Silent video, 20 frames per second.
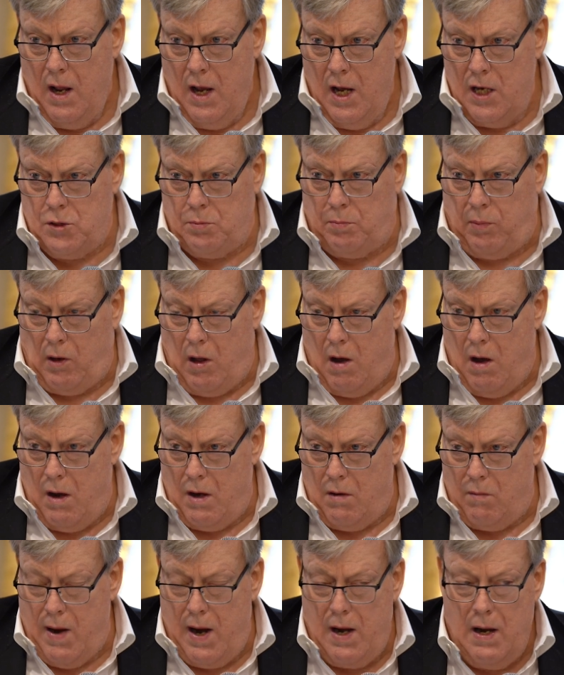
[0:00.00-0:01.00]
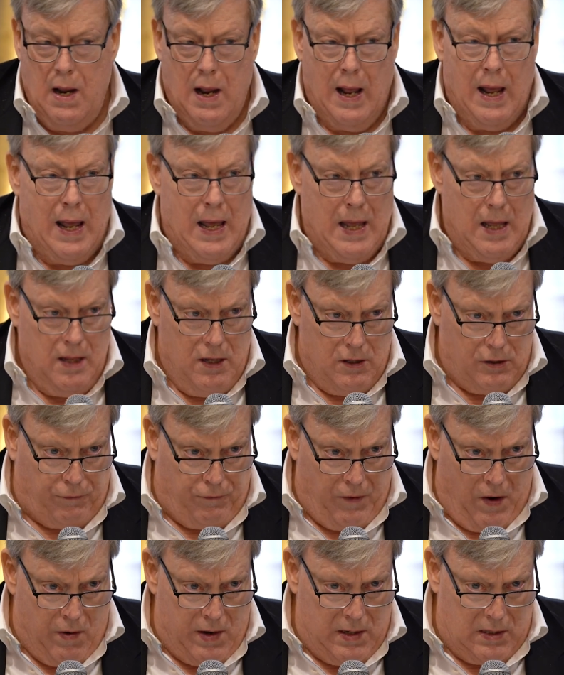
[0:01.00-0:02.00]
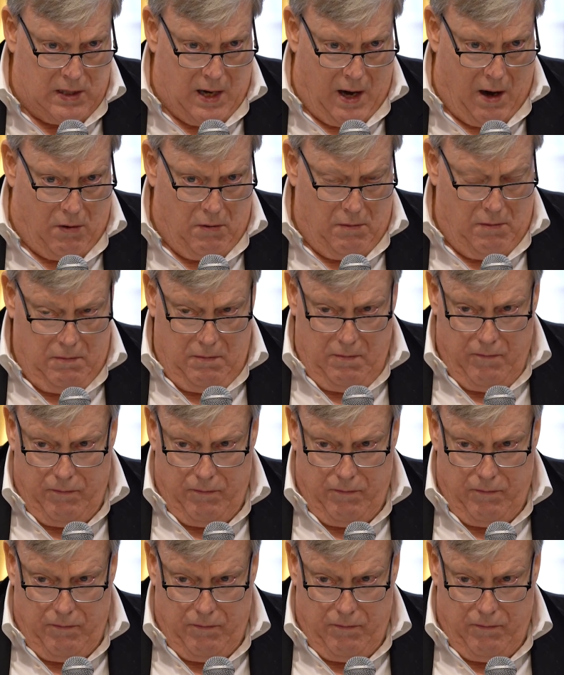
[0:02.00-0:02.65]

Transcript: Hezbollah and Iran, this fairy tale,